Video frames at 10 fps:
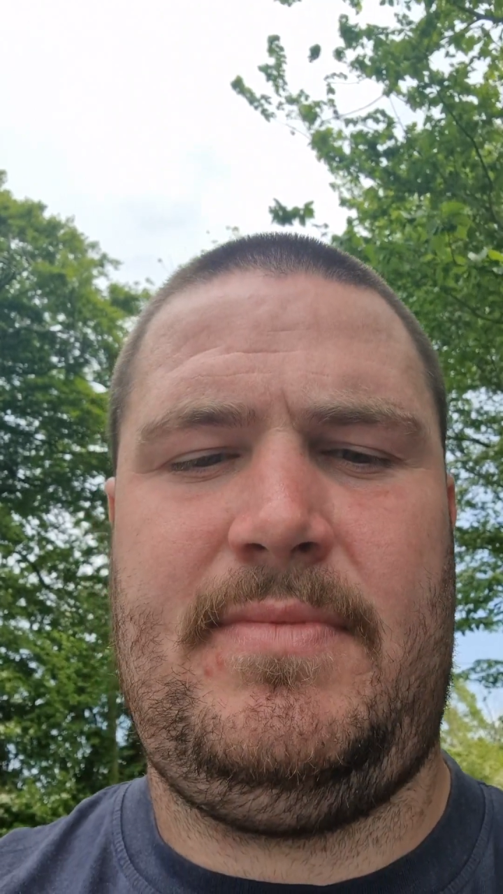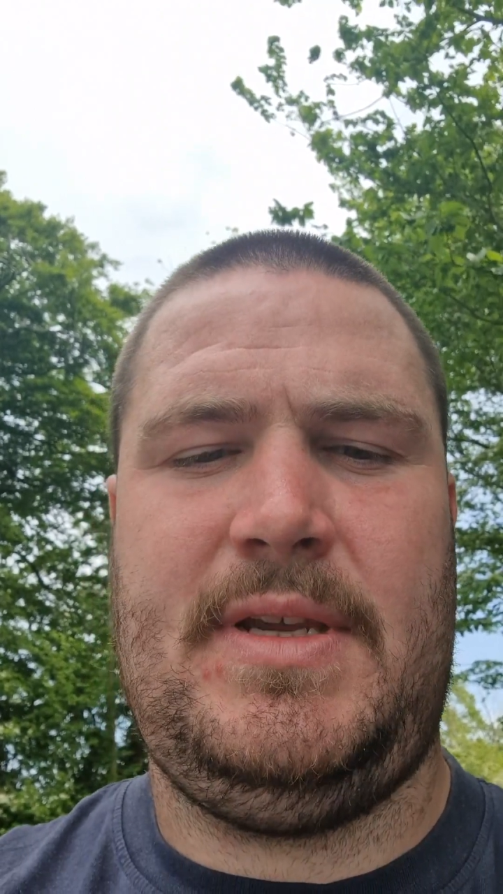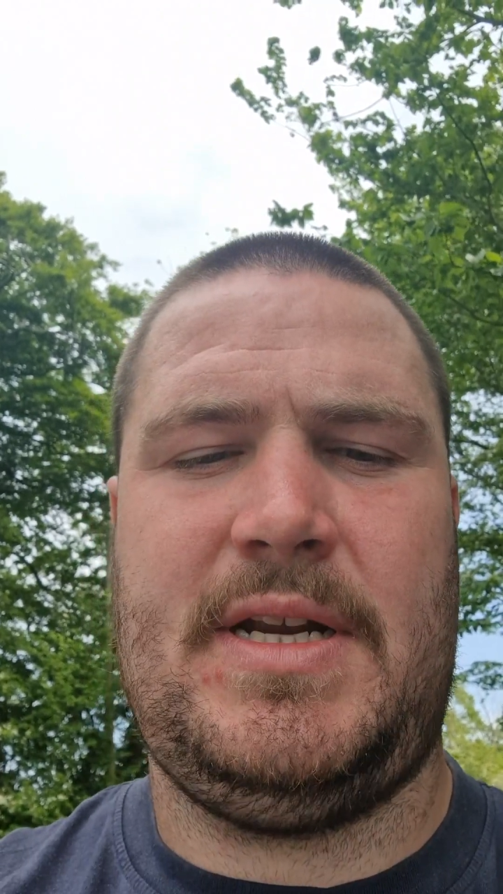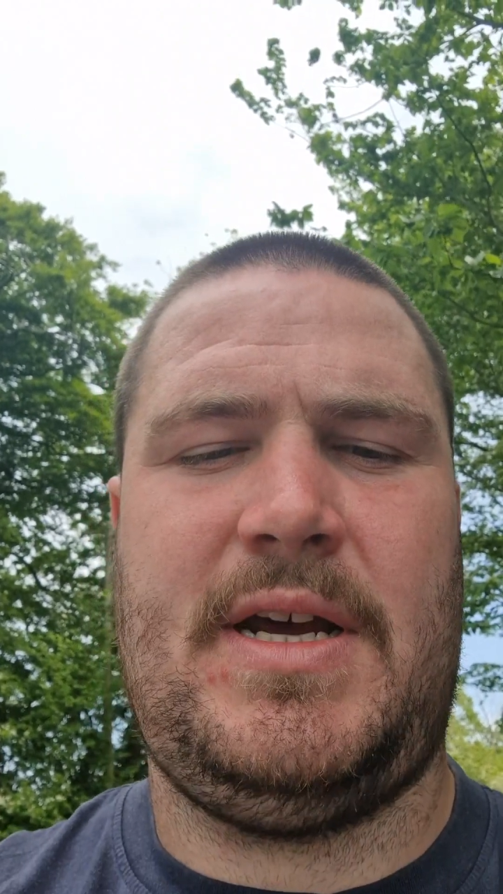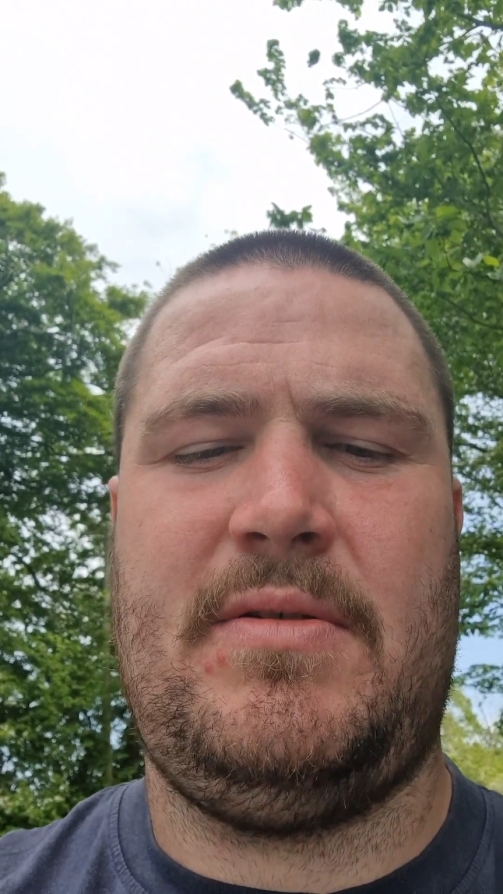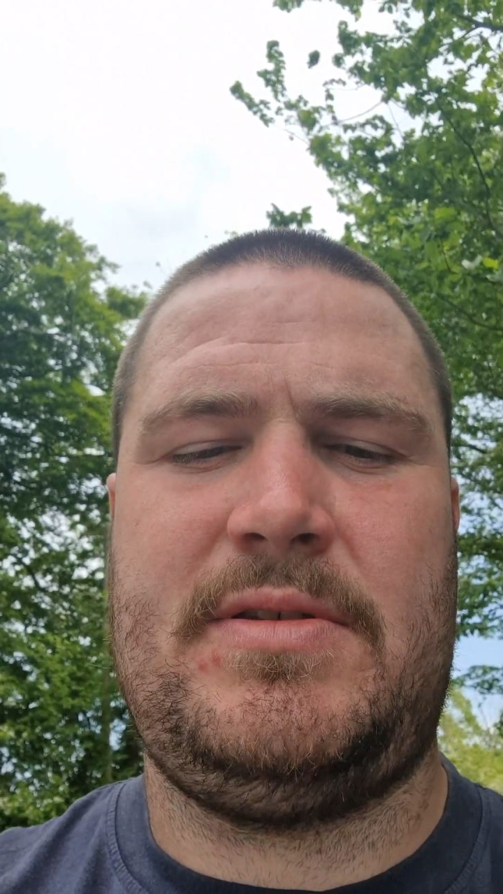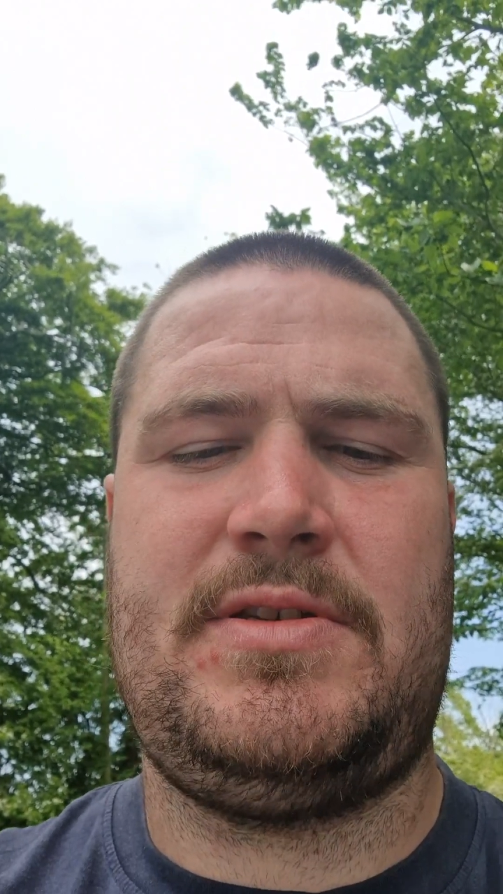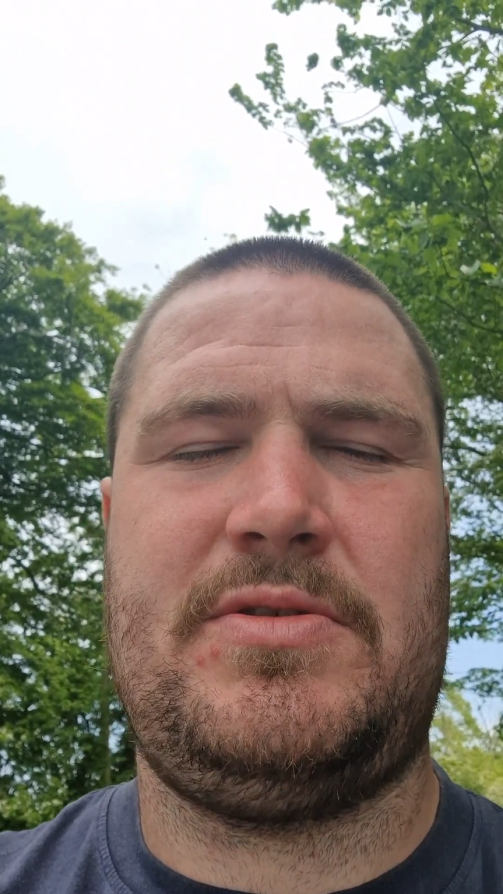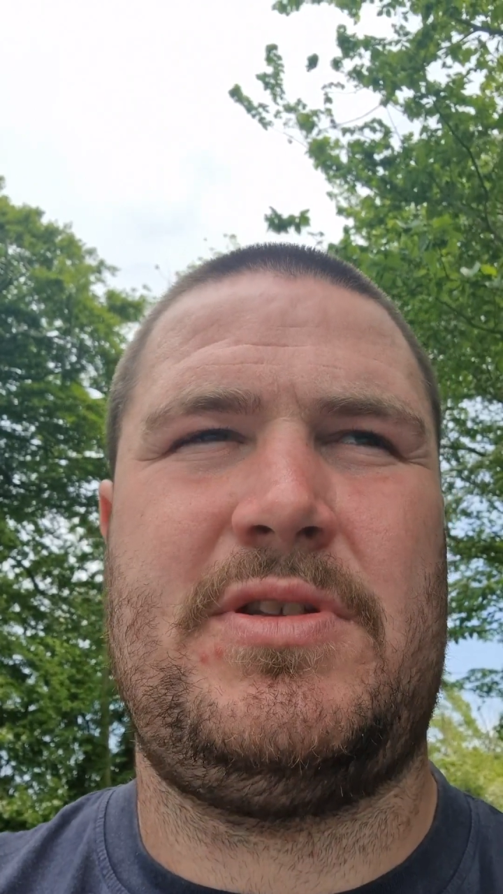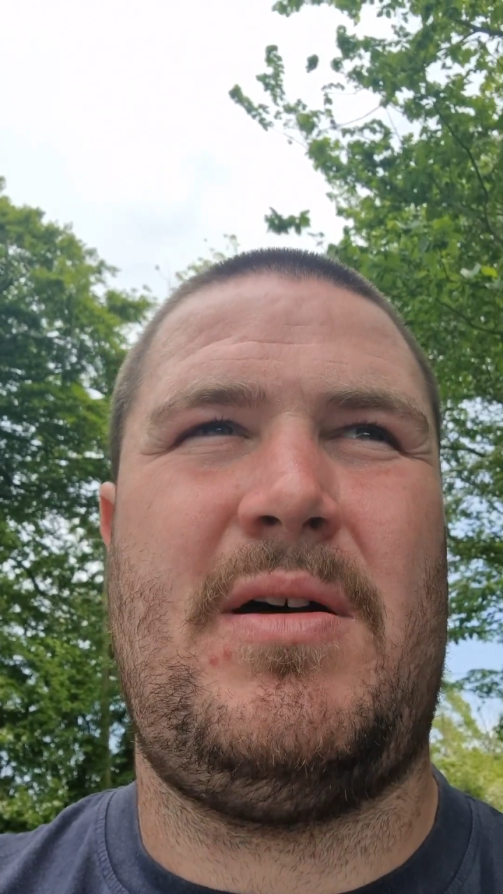You know,
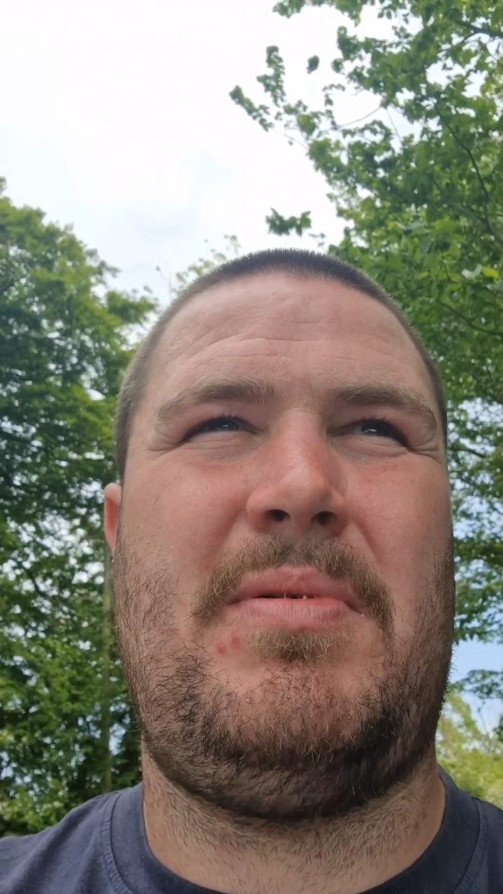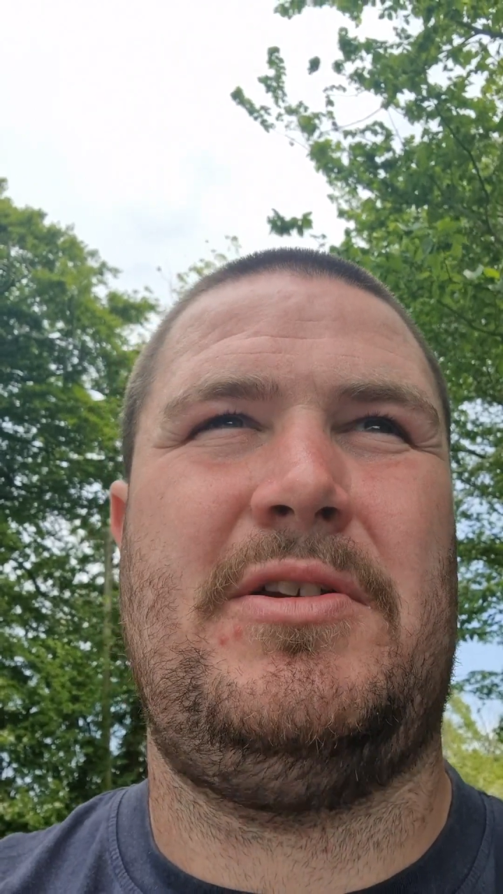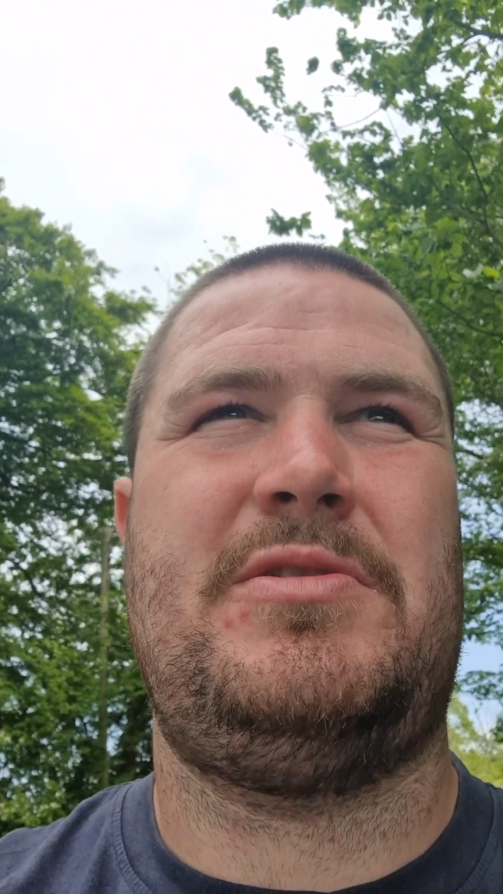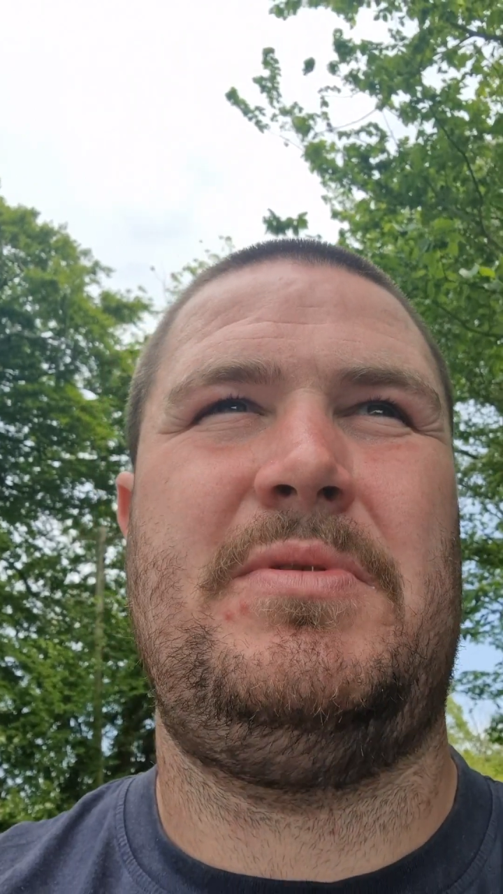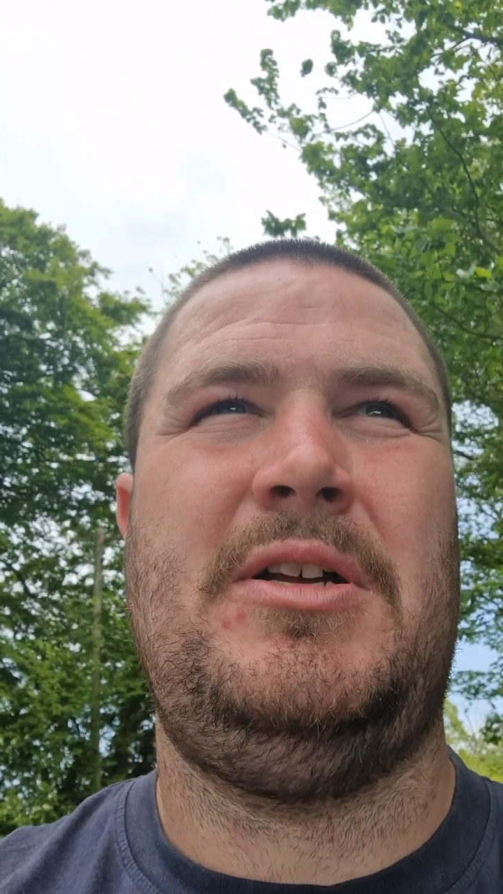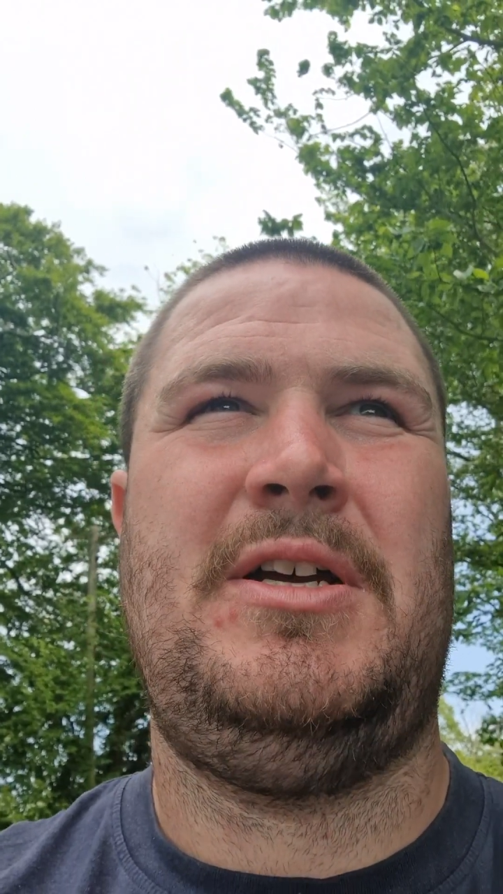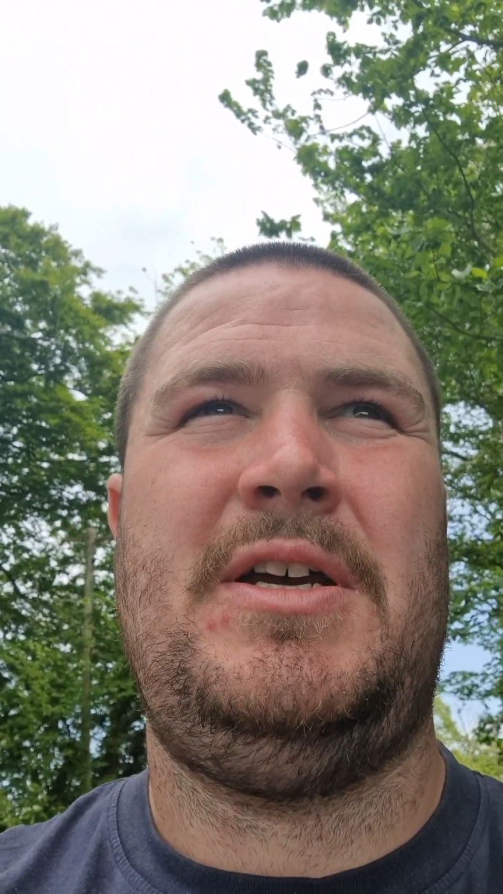it's just not possible